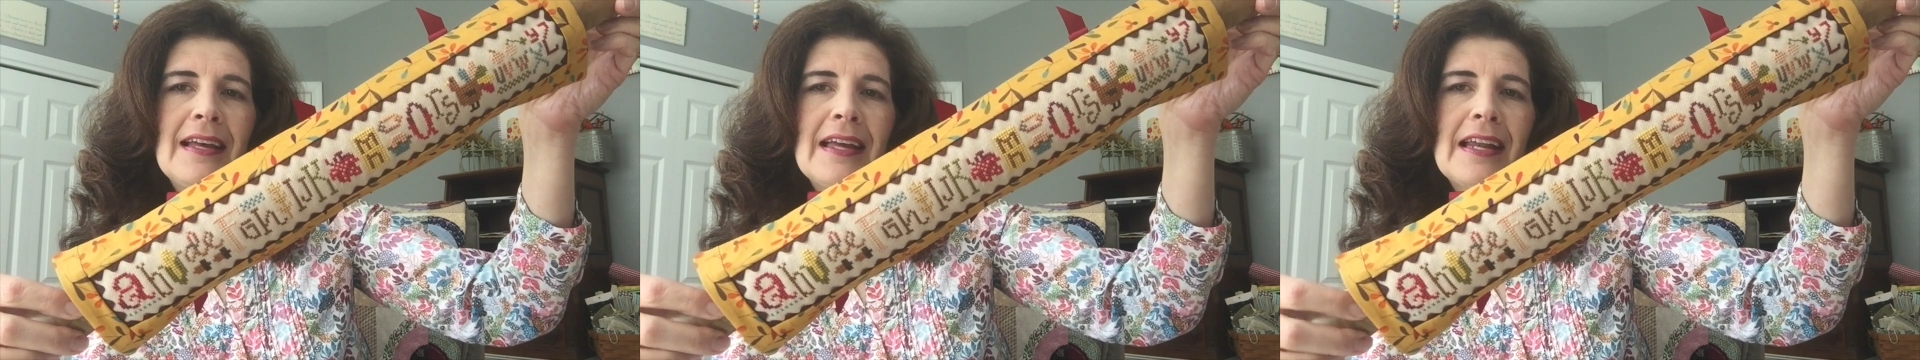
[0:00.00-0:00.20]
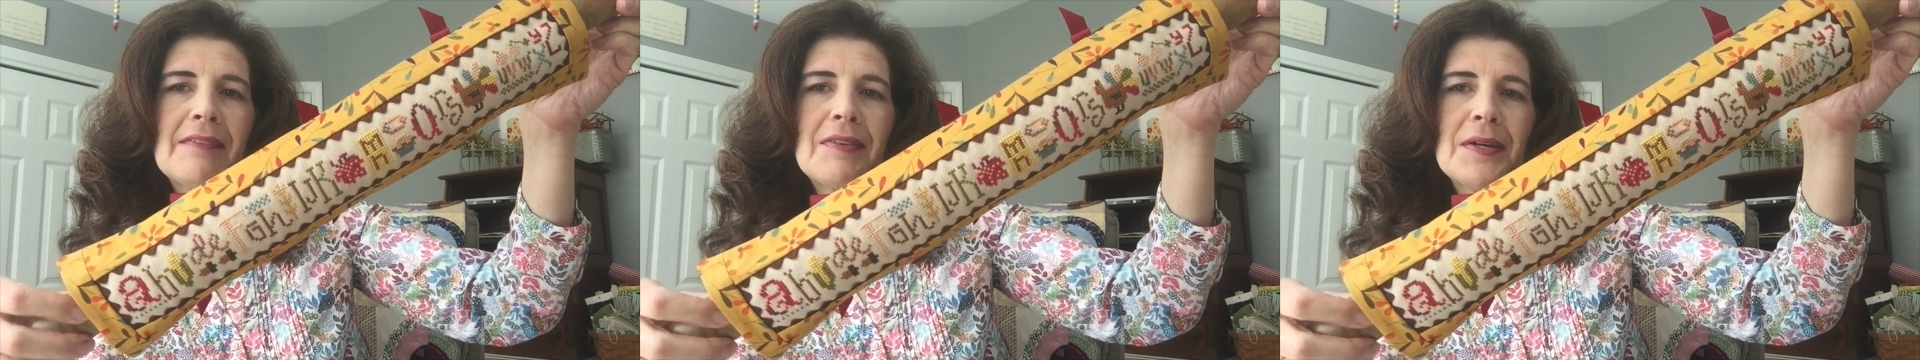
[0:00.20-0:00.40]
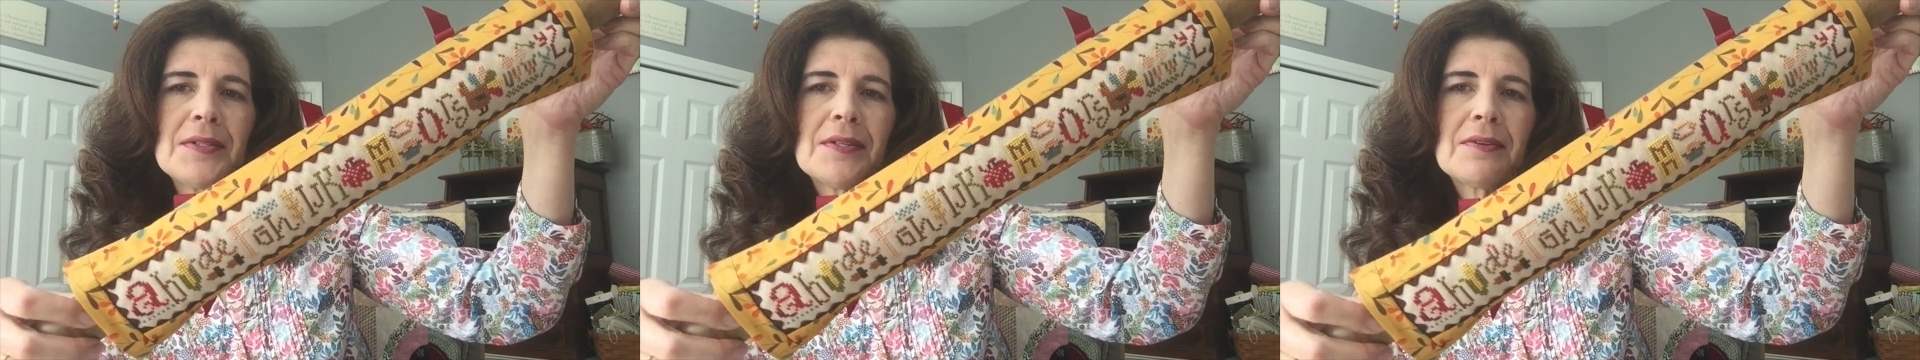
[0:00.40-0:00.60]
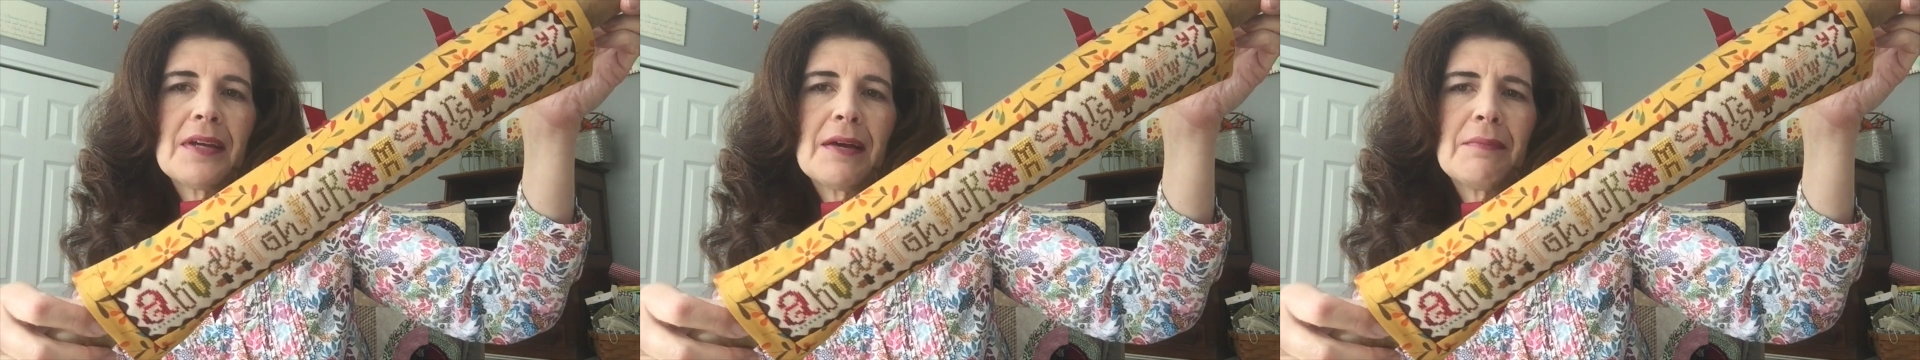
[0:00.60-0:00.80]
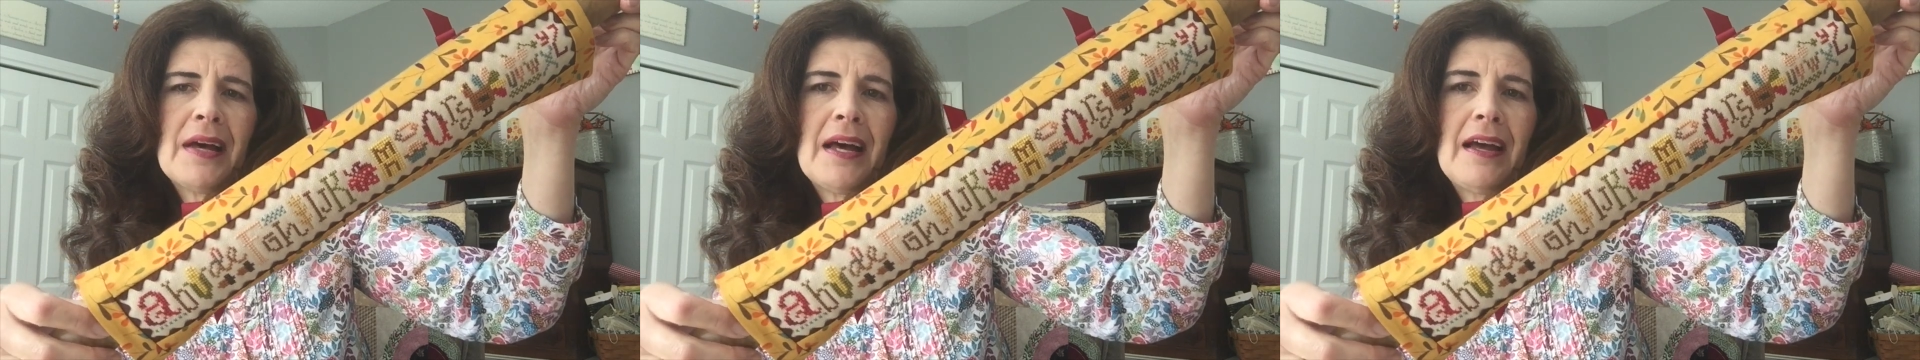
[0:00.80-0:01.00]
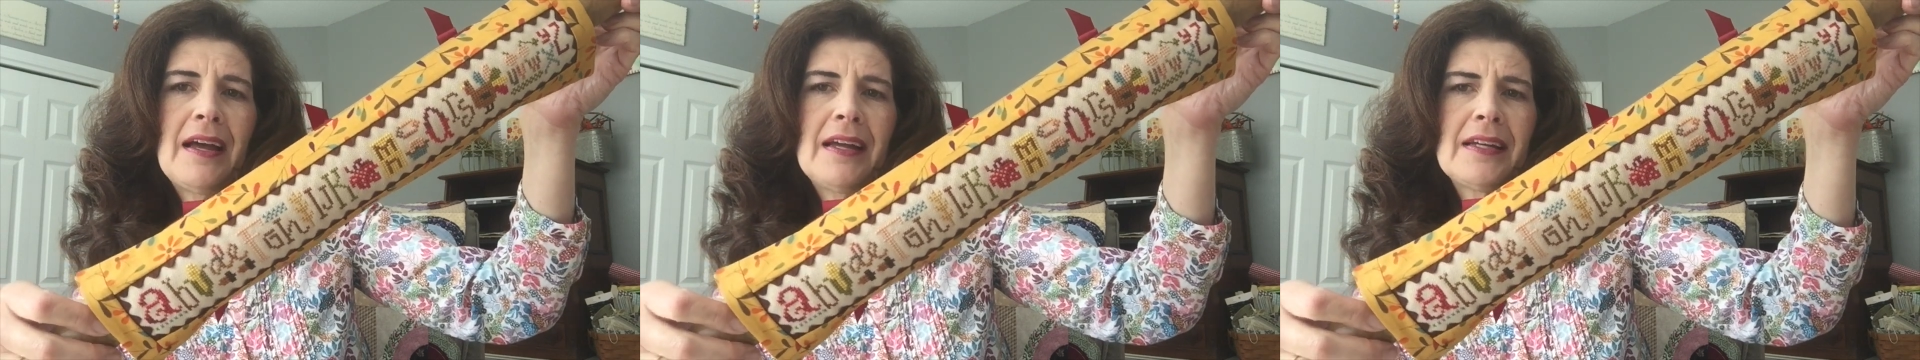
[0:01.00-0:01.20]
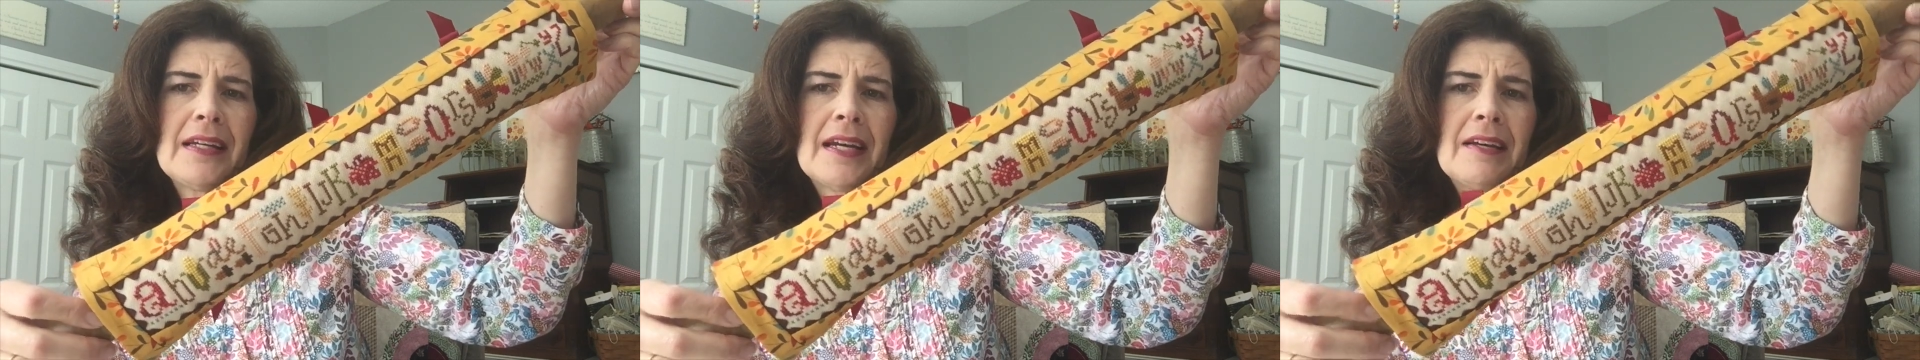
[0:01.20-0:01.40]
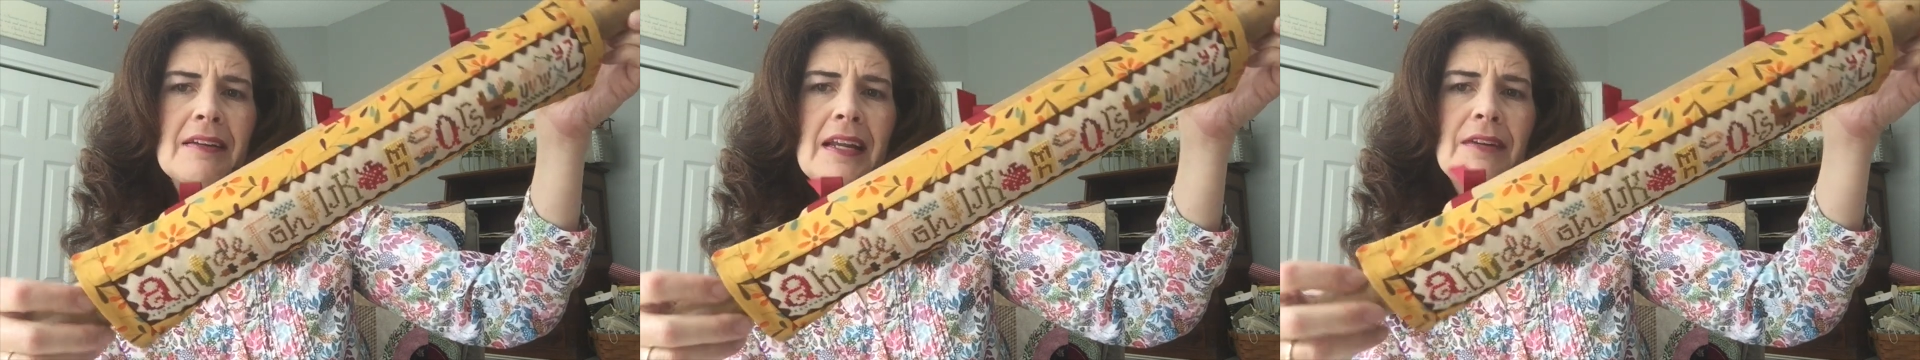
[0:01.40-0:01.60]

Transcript: And I've also got my eye out.